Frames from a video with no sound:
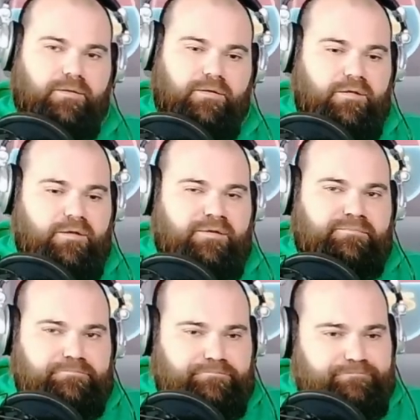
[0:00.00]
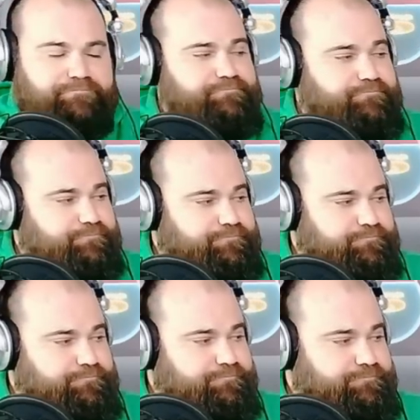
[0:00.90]

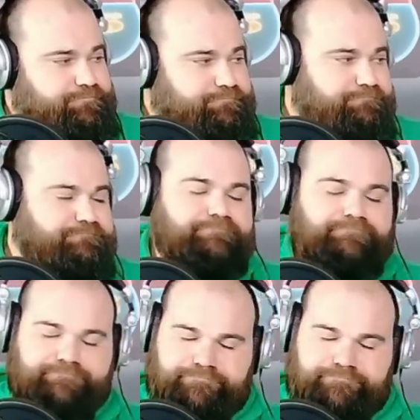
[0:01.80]
The person shown says nothing.